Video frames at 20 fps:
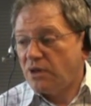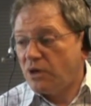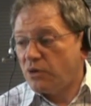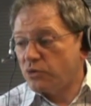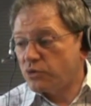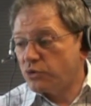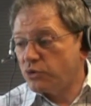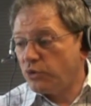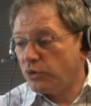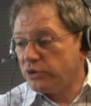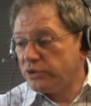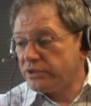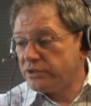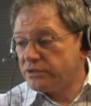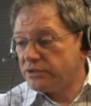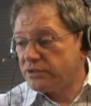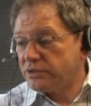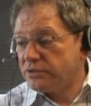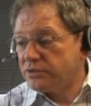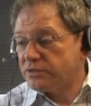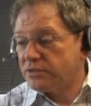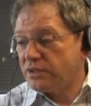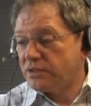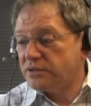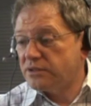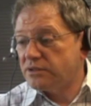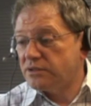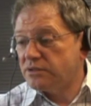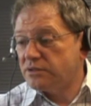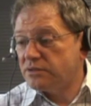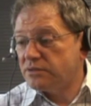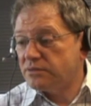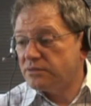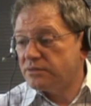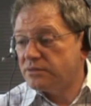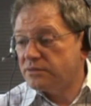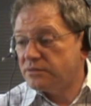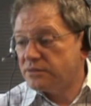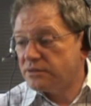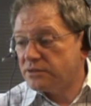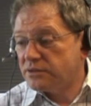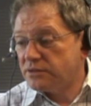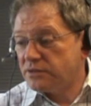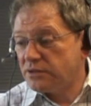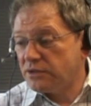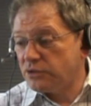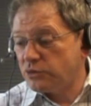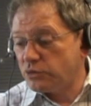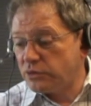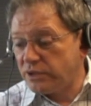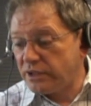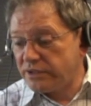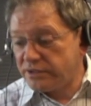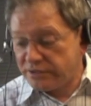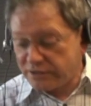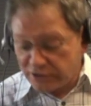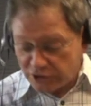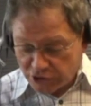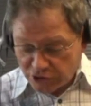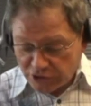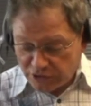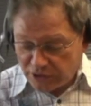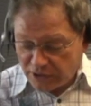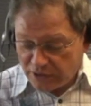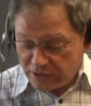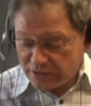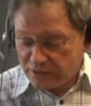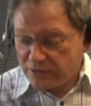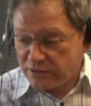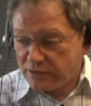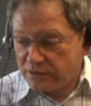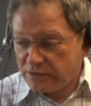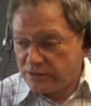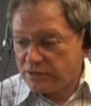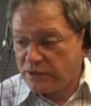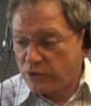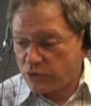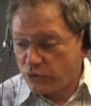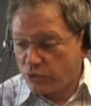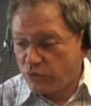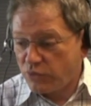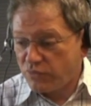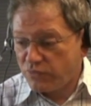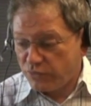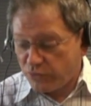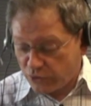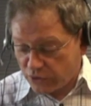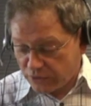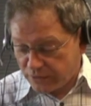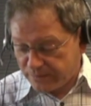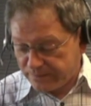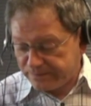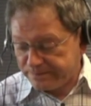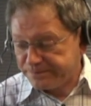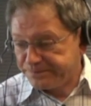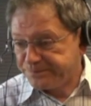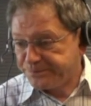our goal is in that in today's session and in our homework.